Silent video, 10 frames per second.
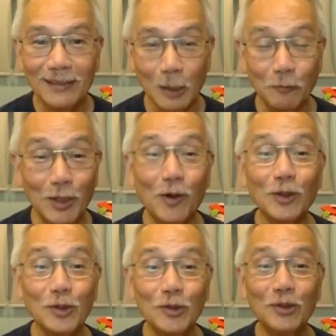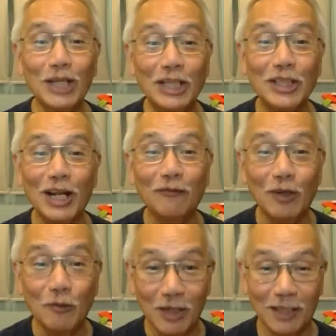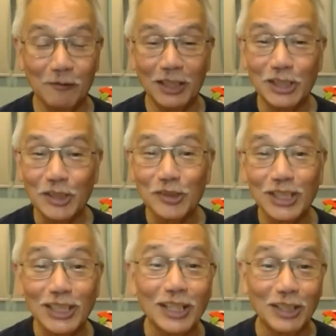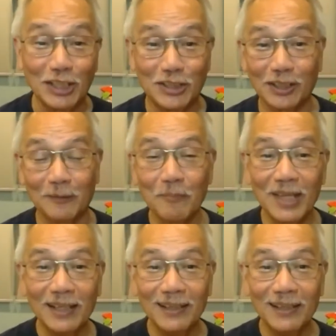that we go to each and every week where Jesus is the teacher.